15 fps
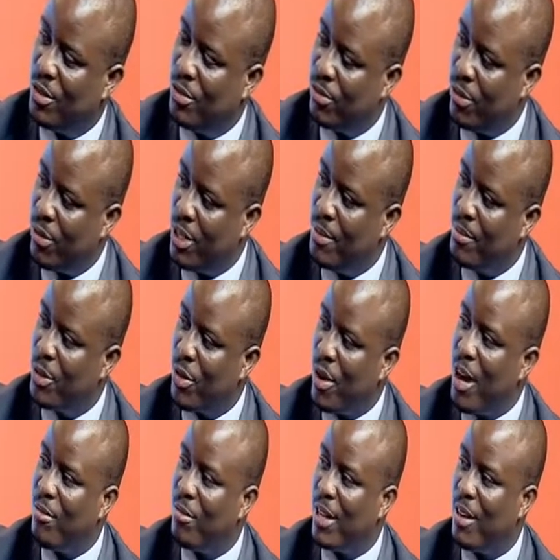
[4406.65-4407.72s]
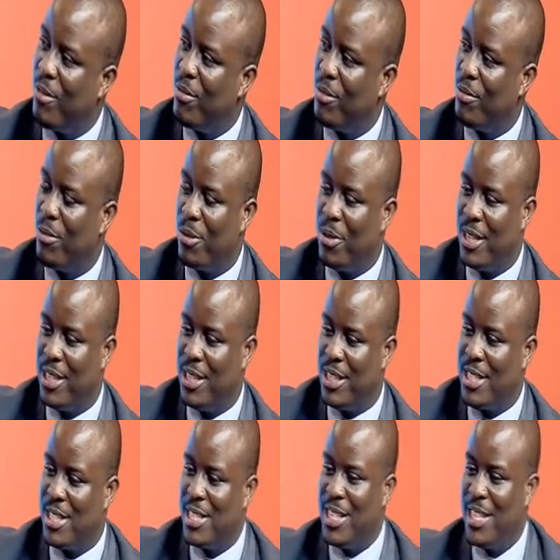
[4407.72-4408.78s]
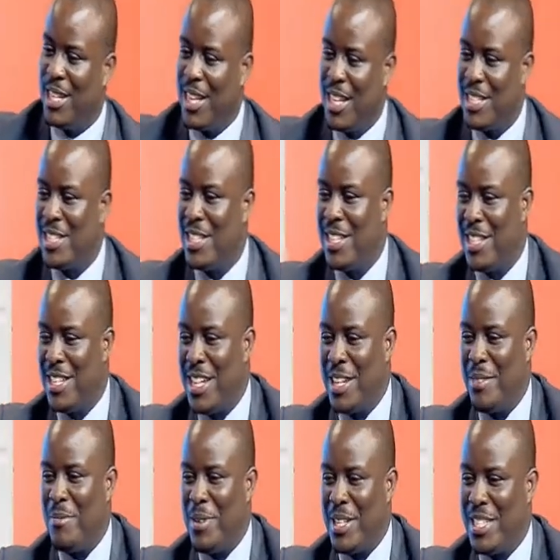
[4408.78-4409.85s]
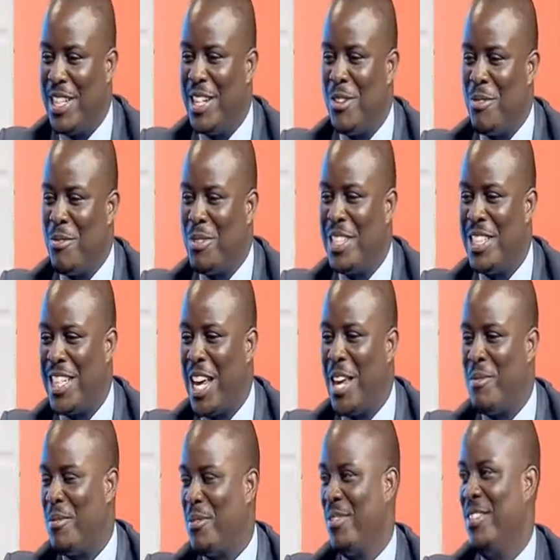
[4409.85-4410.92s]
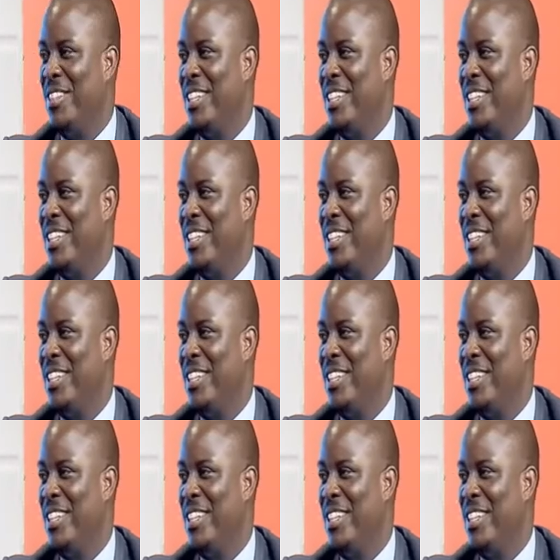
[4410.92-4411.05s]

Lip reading: for him to have cover for just the last 30% of his time,